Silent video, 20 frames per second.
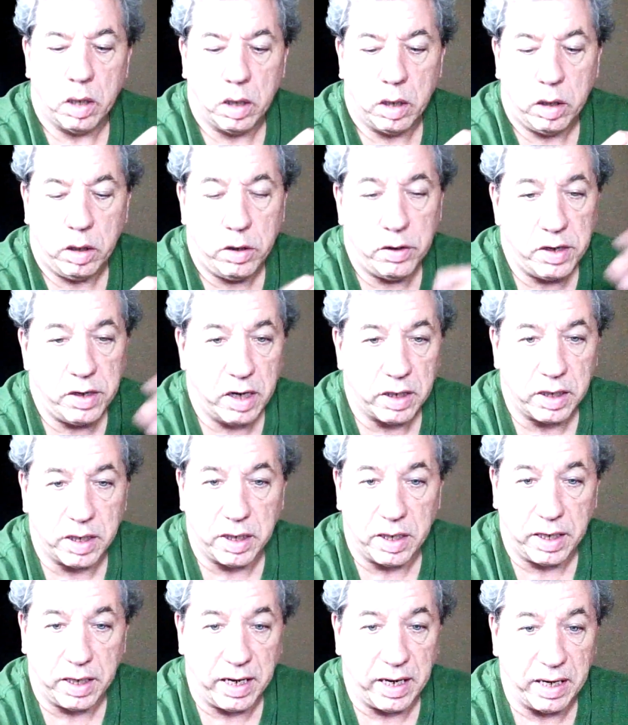You're not
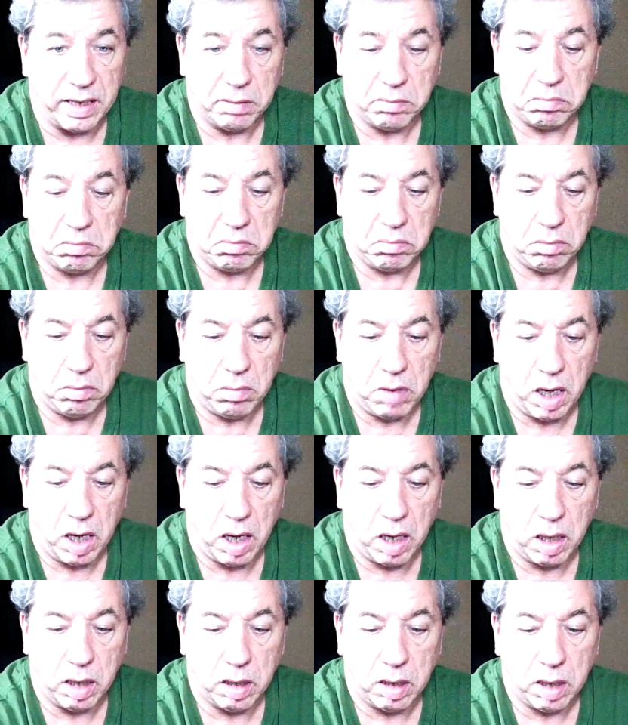going to get
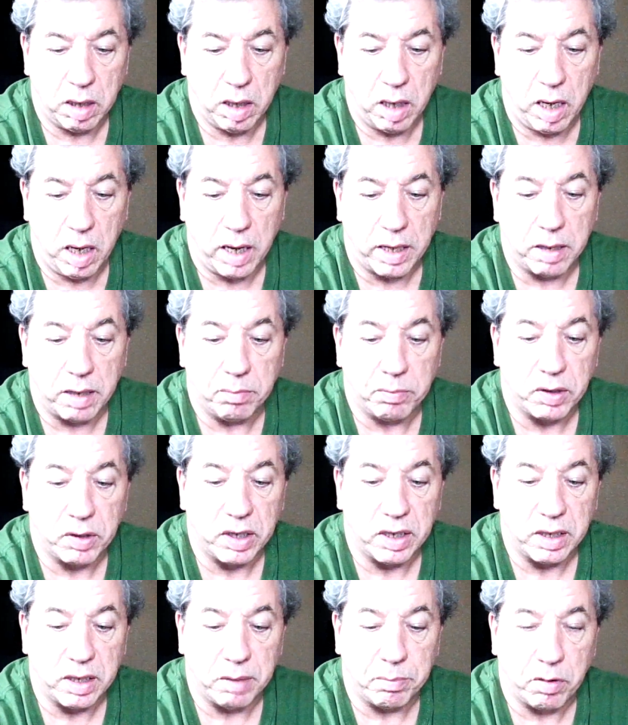a
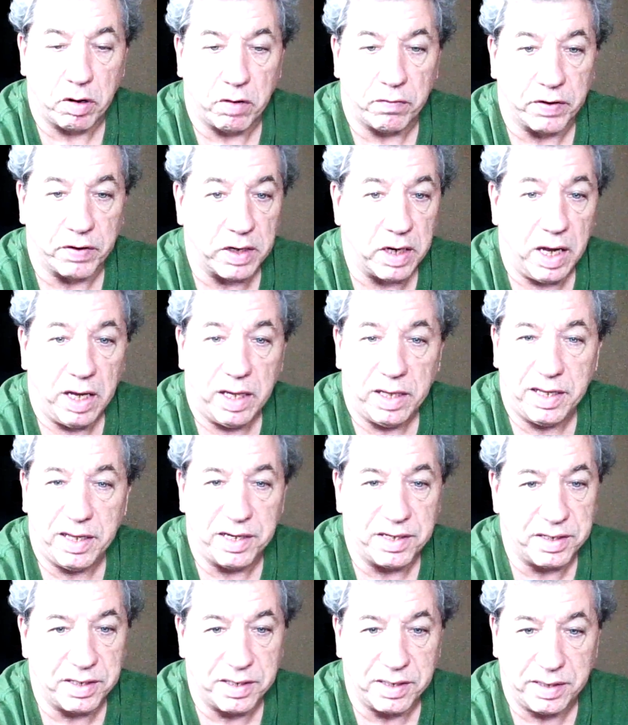completely perfect.
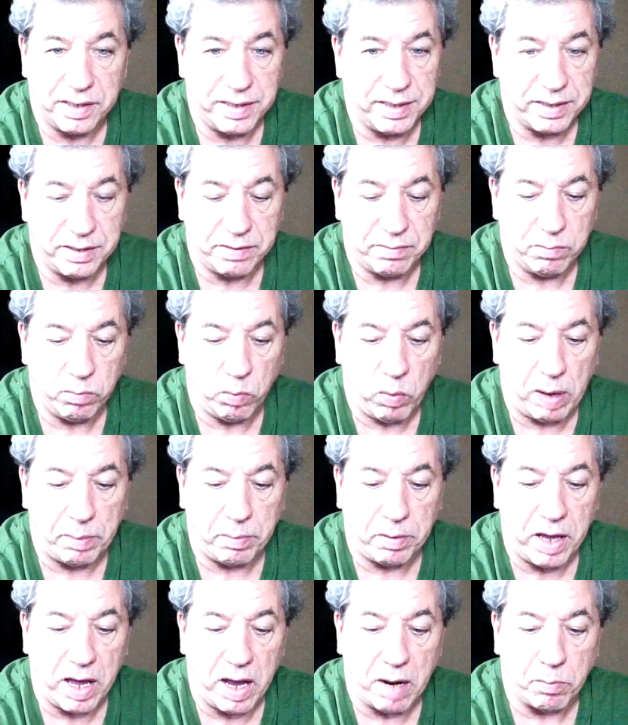This
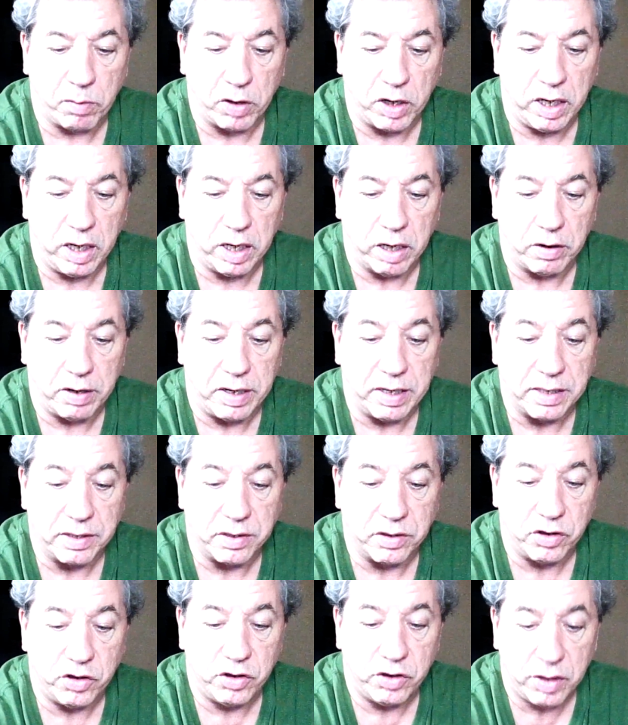web camera here
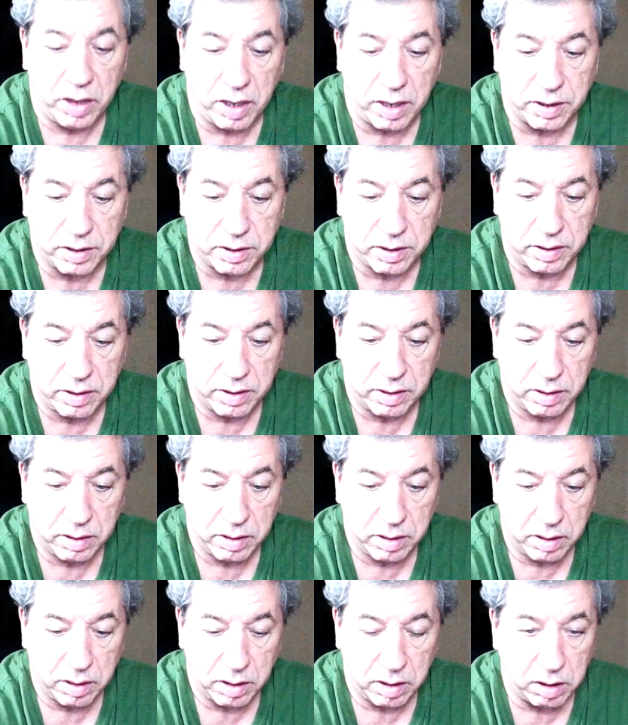is just
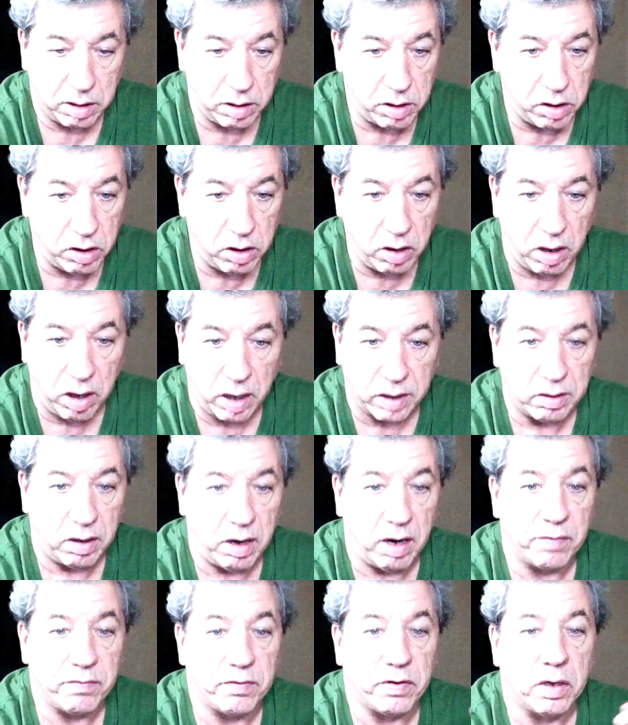god
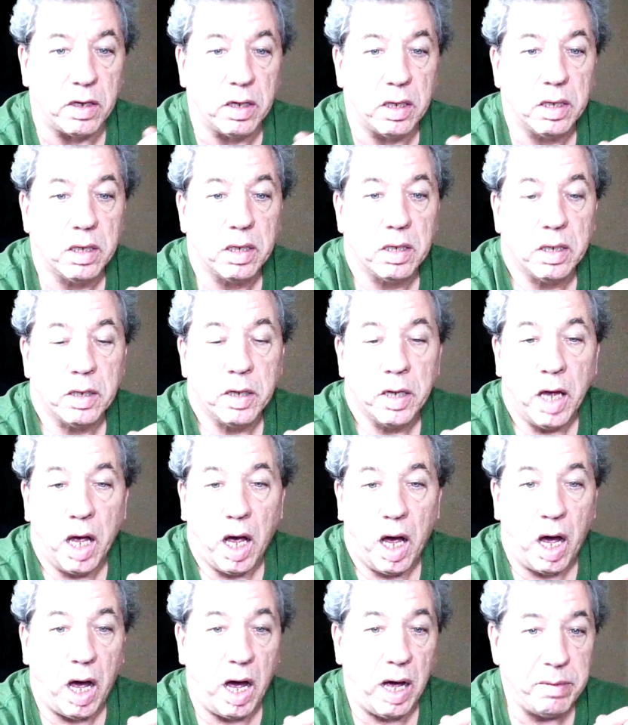awful.
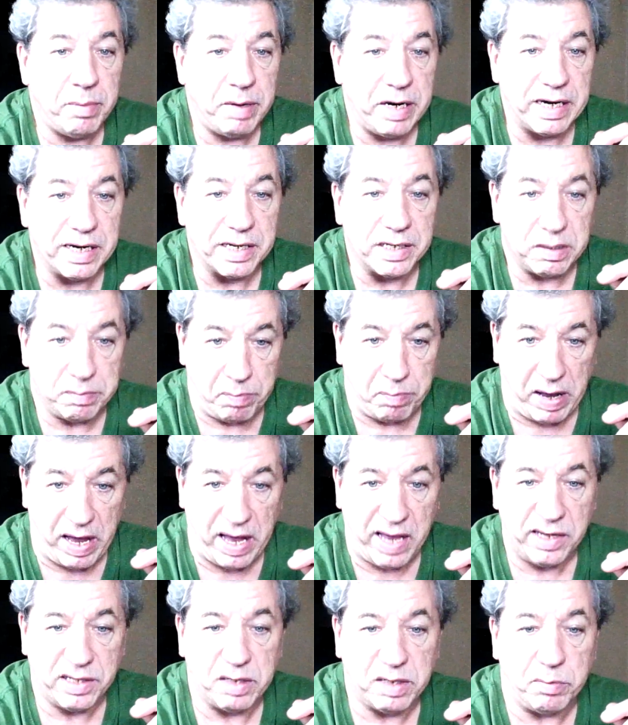I mean, it's
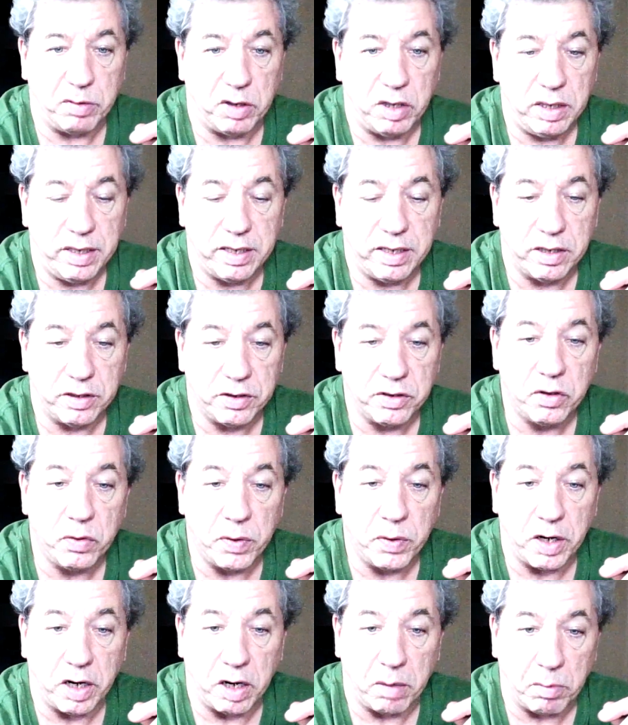passable. It'll do
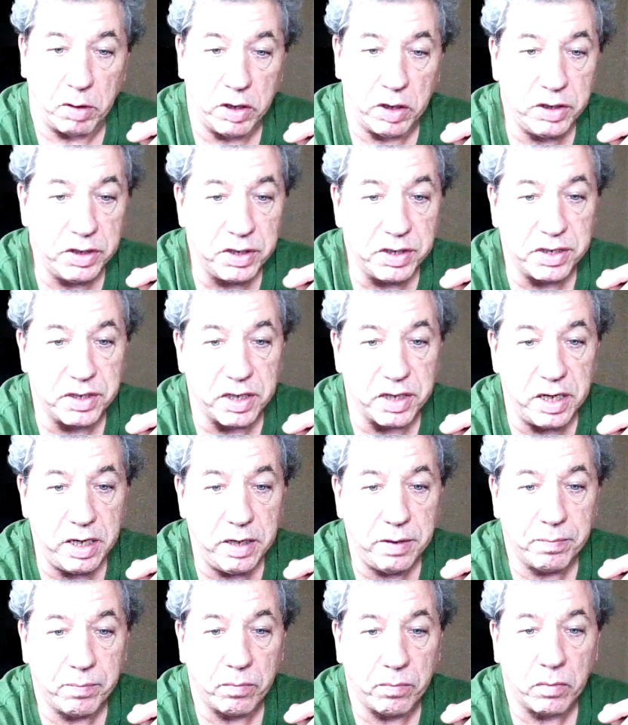in an
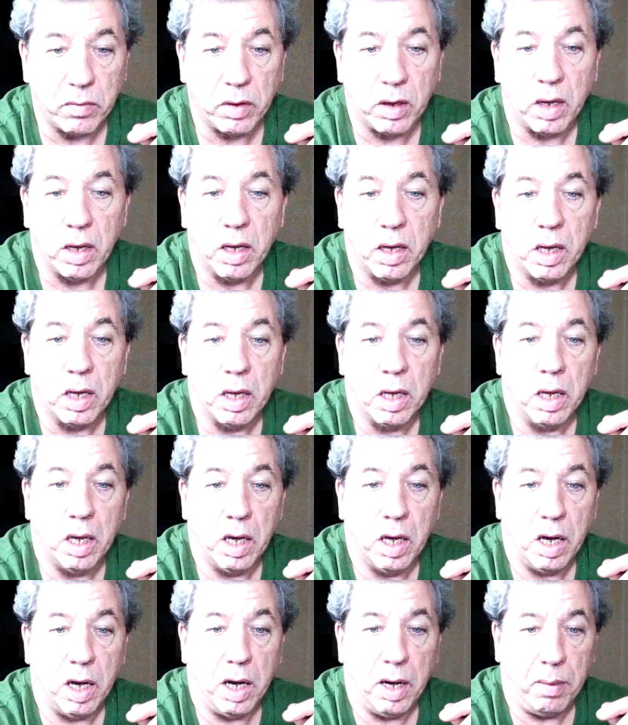emergency,
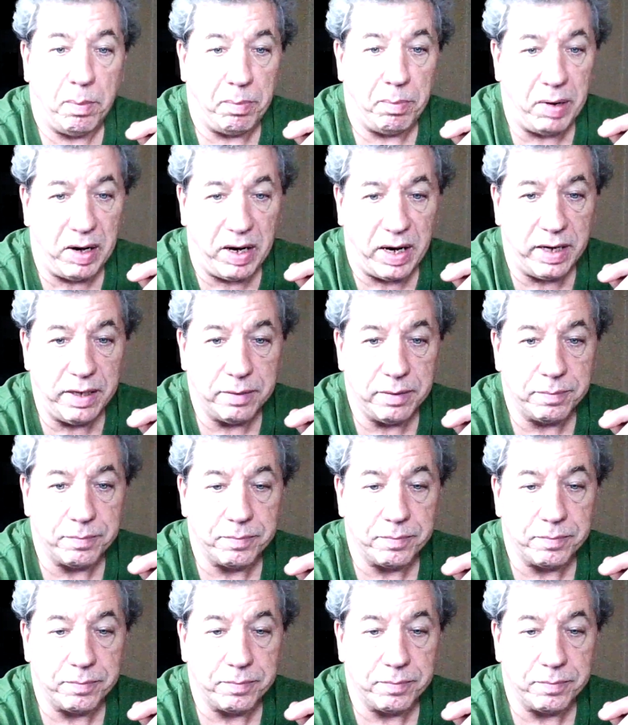but